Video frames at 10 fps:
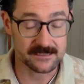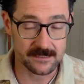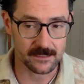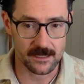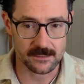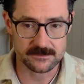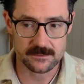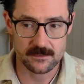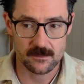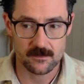I guess,
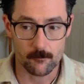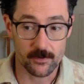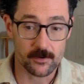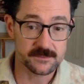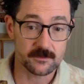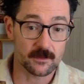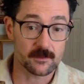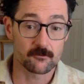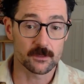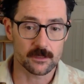but also like the
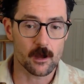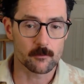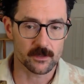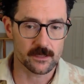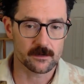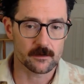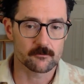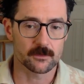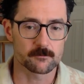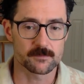really complicated, like
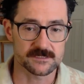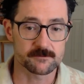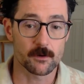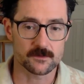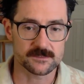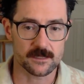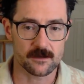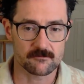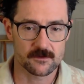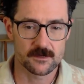really bespoke
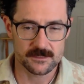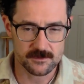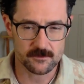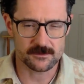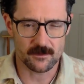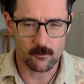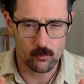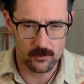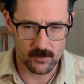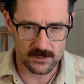stuff. So that like
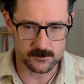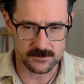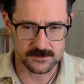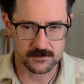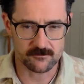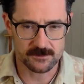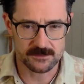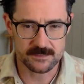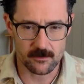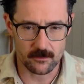WordPress was serving this
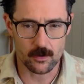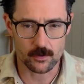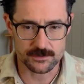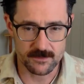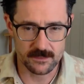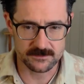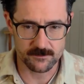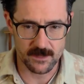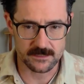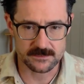kind of large middle
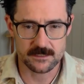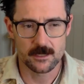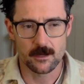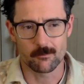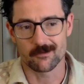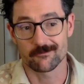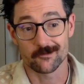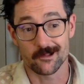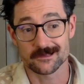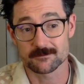space, but for
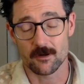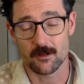like small